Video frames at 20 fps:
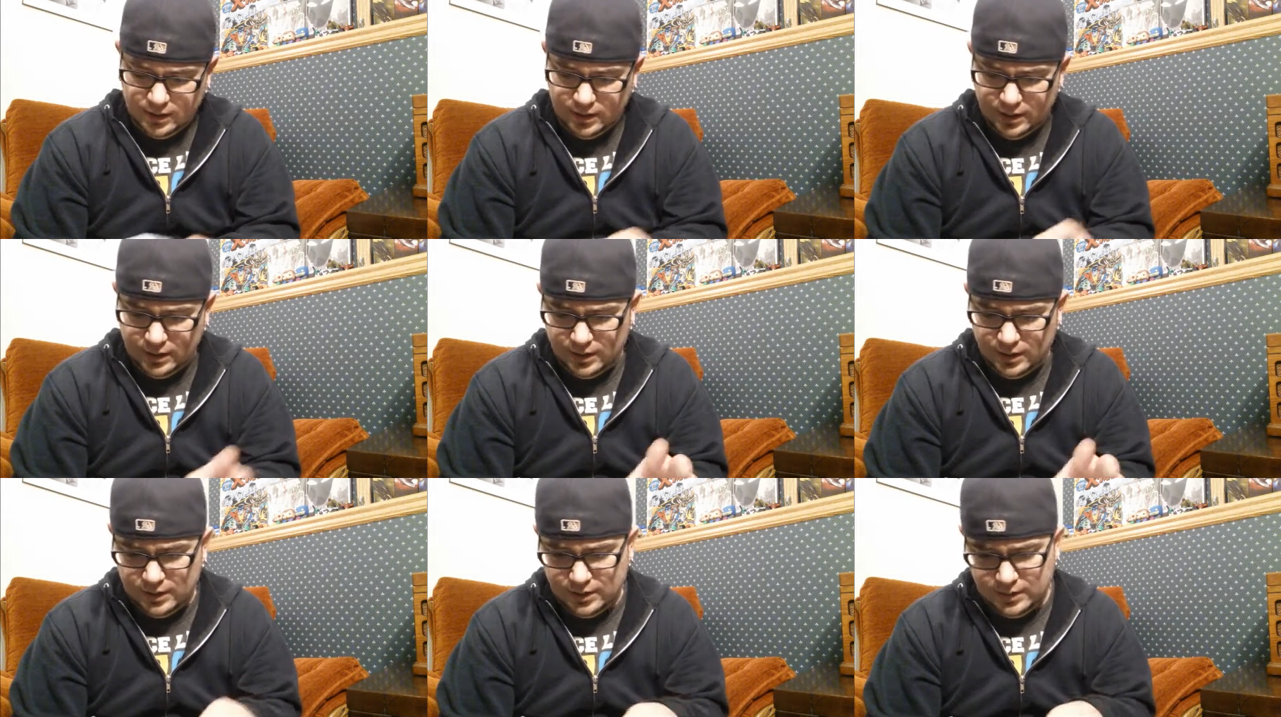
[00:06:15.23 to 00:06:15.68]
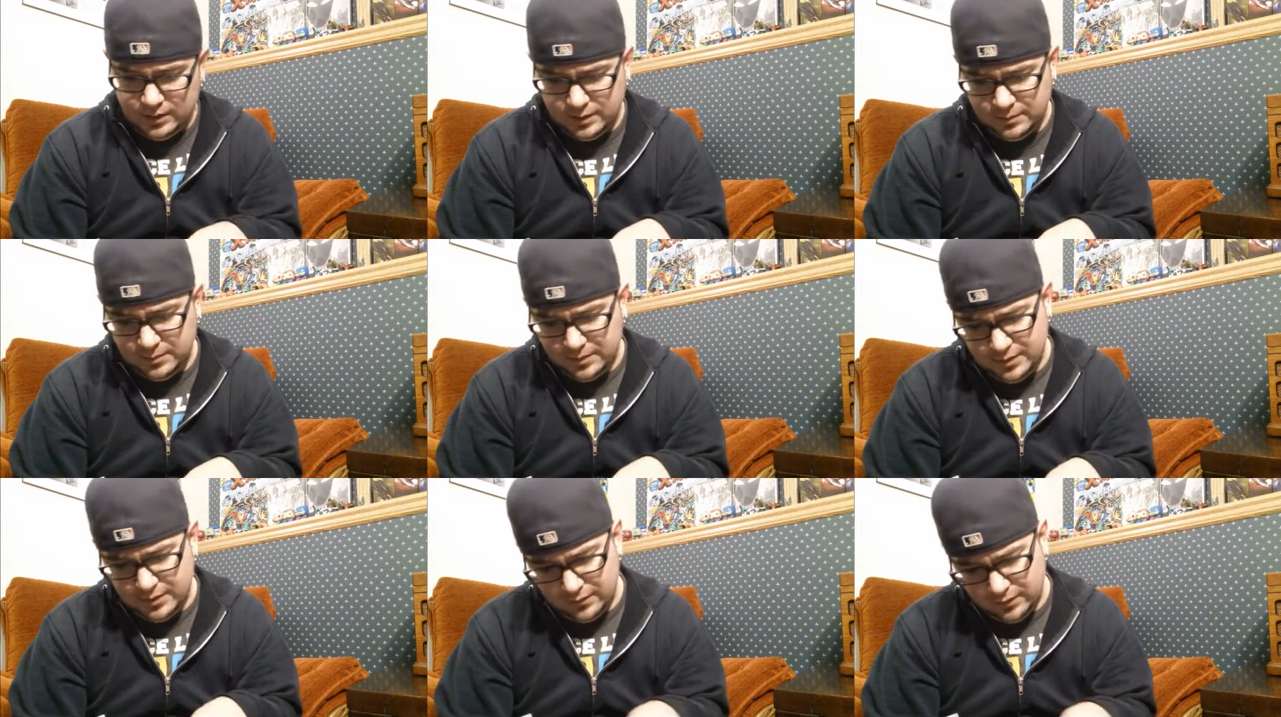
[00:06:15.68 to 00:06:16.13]
Uh,
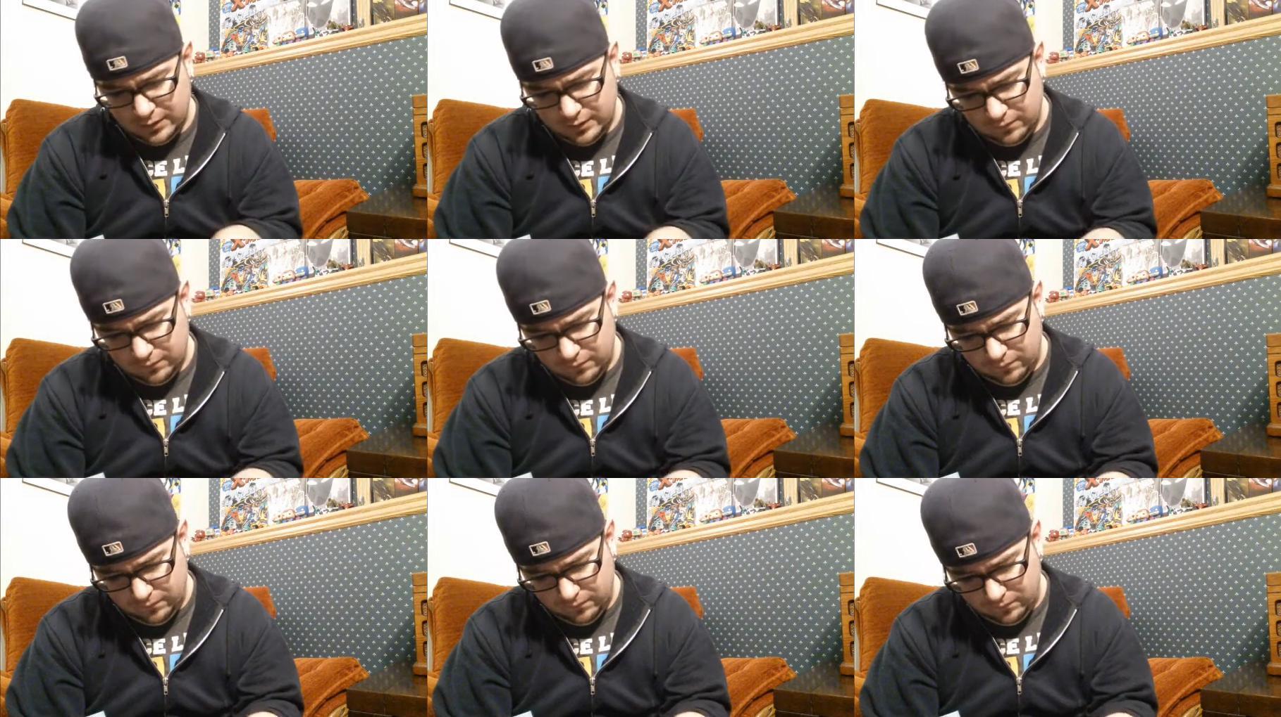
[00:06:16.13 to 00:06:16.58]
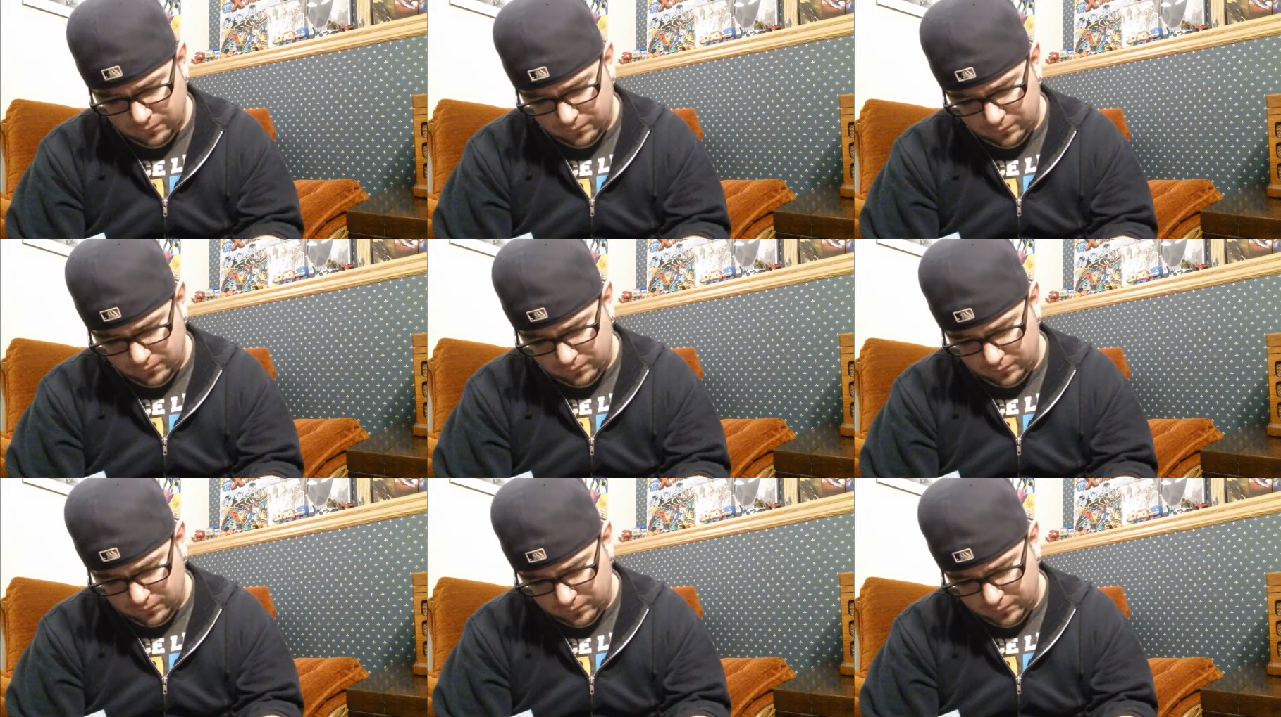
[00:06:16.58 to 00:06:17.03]
let me see if I can
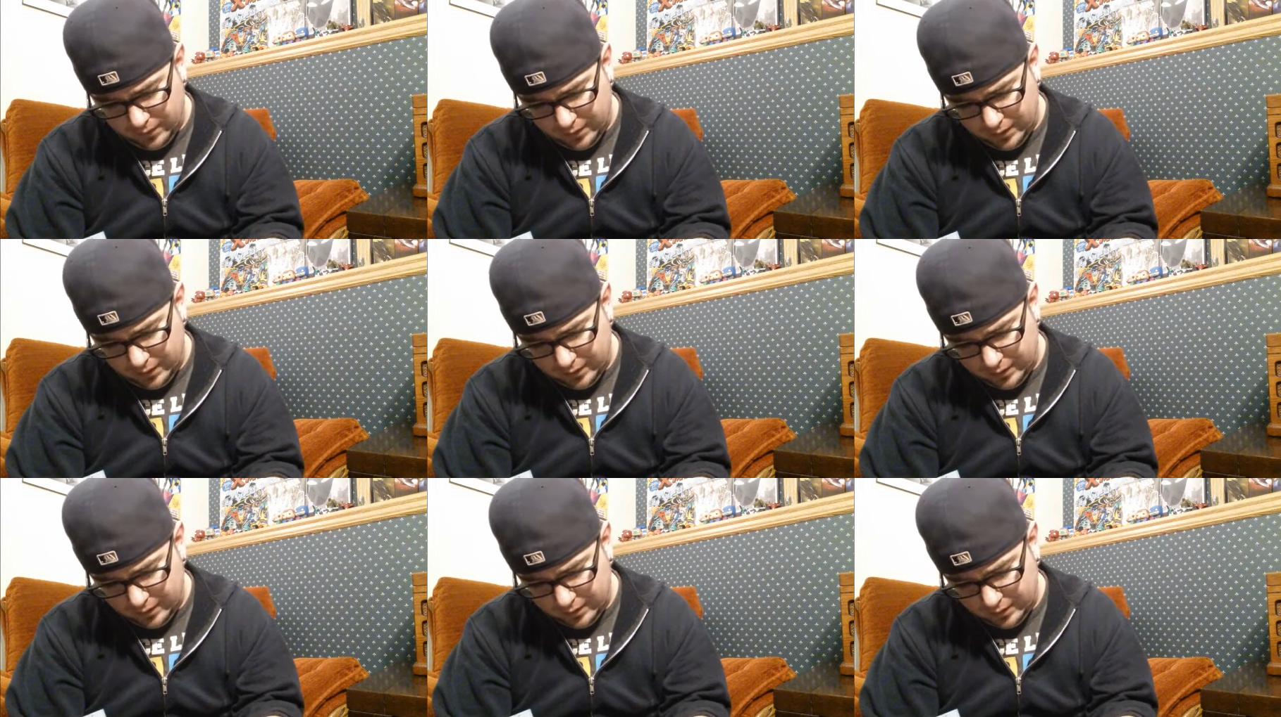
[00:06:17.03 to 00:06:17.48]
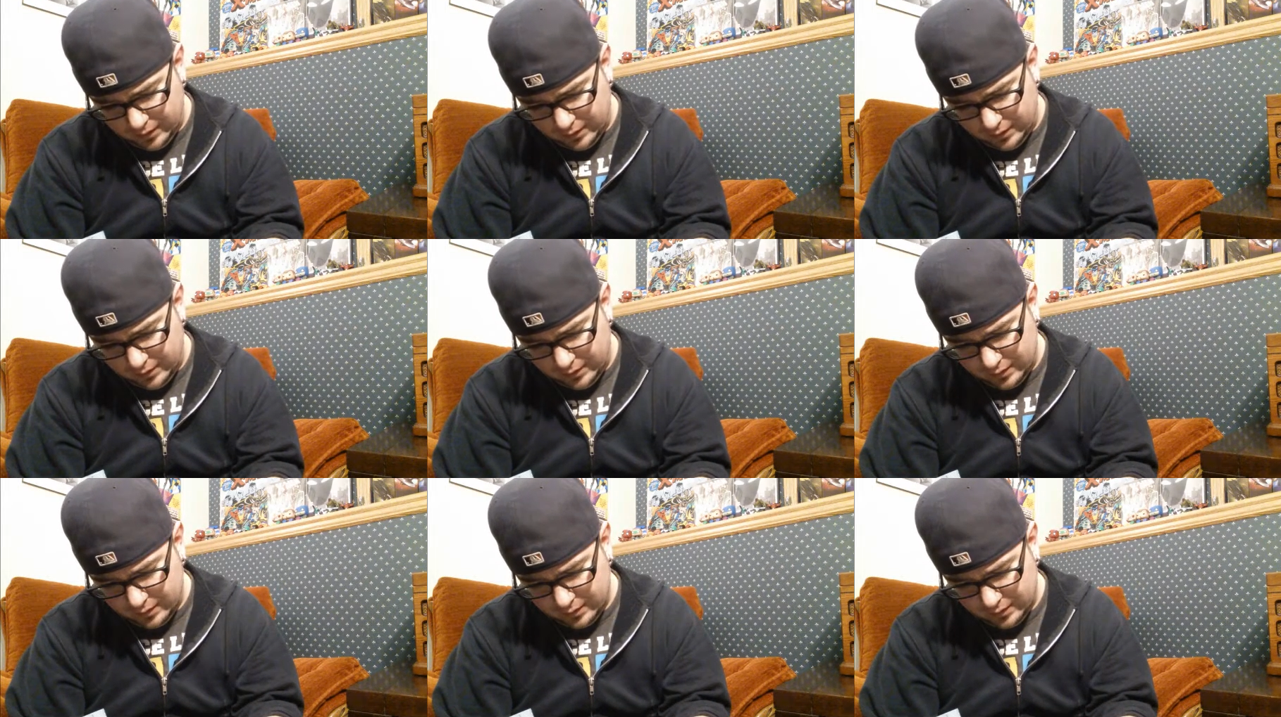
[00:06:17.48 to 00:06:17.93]
find
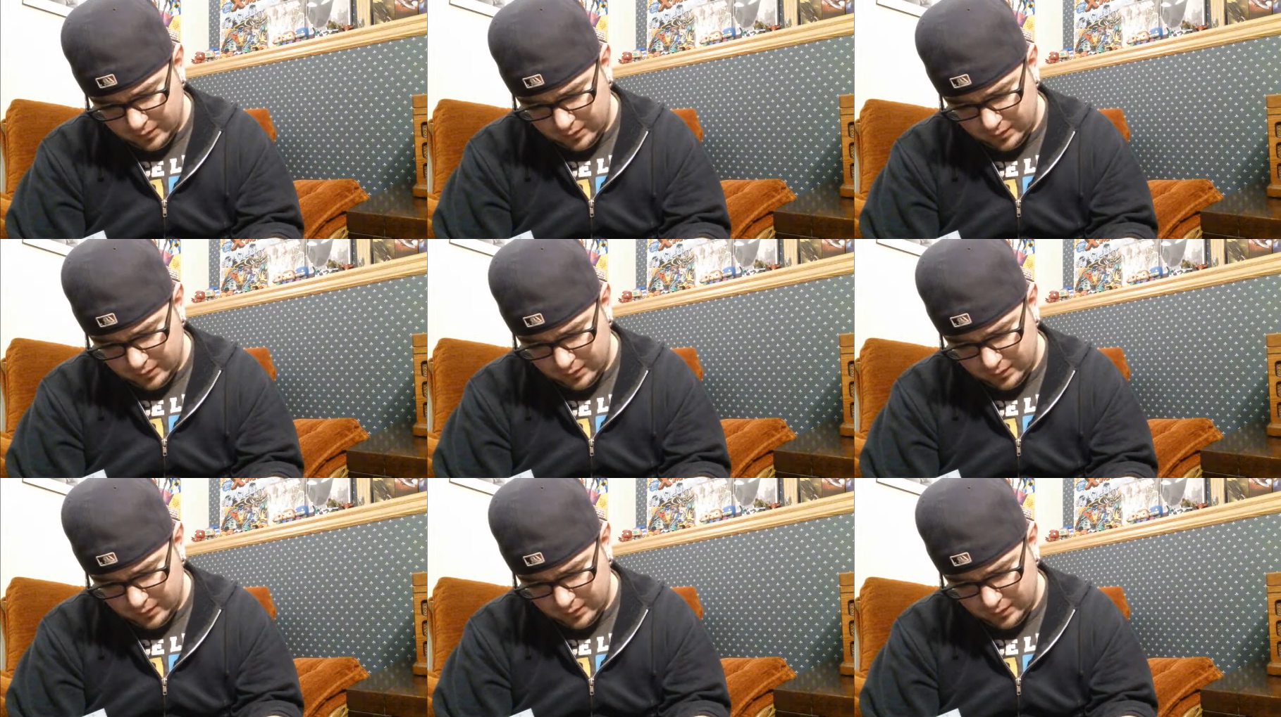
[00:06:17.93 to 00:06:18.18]
it.